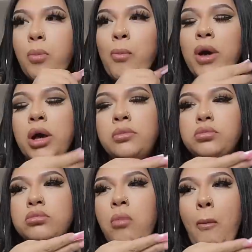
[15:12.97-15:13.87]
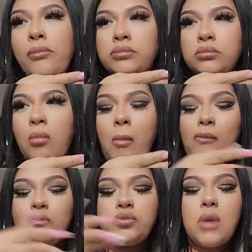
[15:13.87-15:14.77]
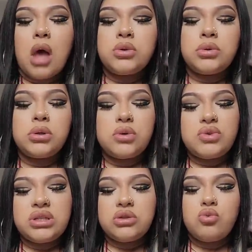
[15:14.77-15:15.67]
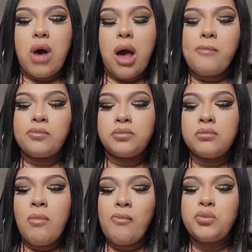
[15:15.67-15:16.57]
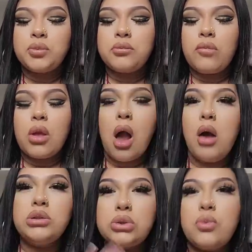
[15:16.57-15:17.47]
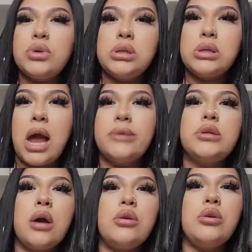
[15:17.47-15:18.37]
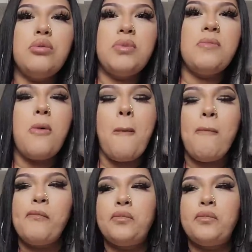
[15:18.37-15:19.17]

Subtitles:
But that's one of the reasons why I don't really like talking to new people.